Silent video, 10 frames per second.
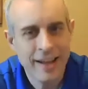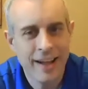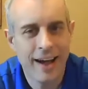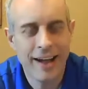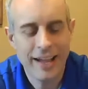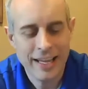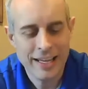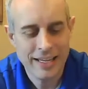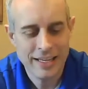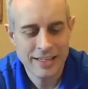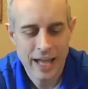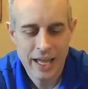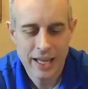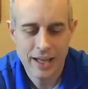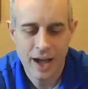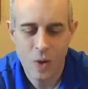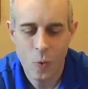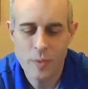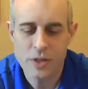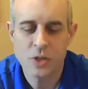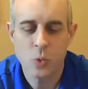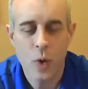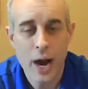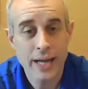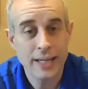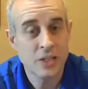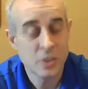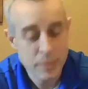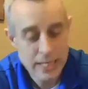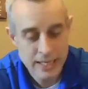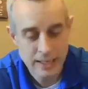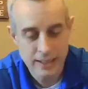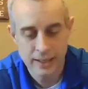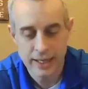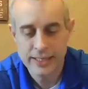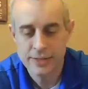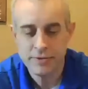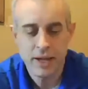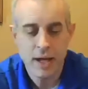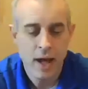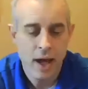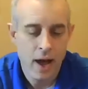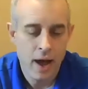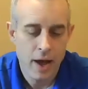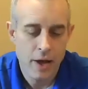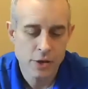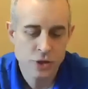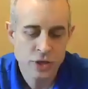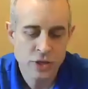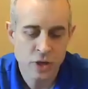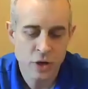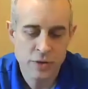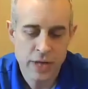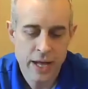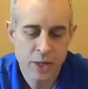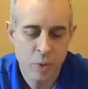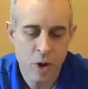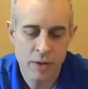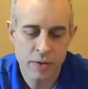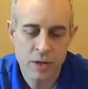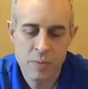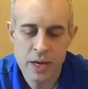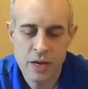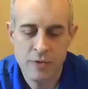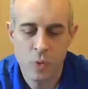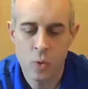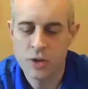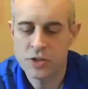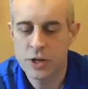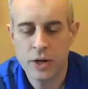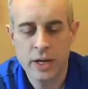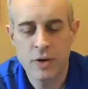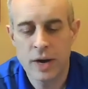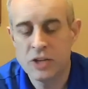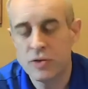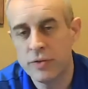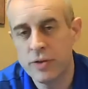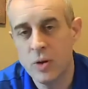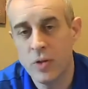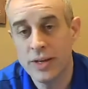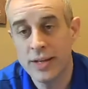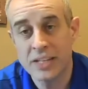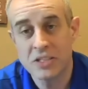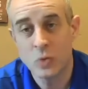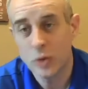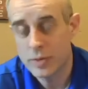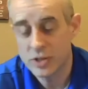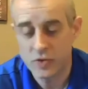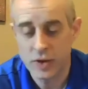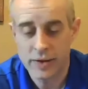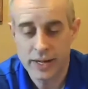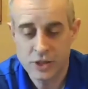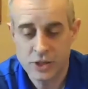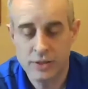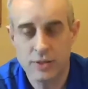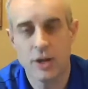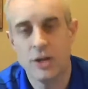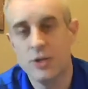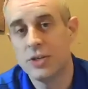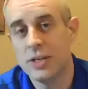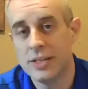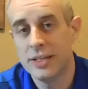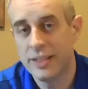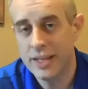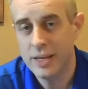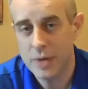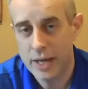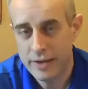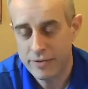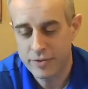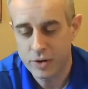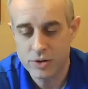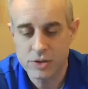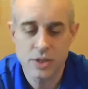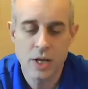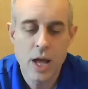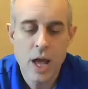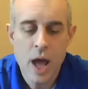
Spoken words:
Inc. is a women's writing and speaking collective. She serves as part of the Committee for Security Grants Review on the Texas Women's Foundation. Are you sensing a theme yet, folks?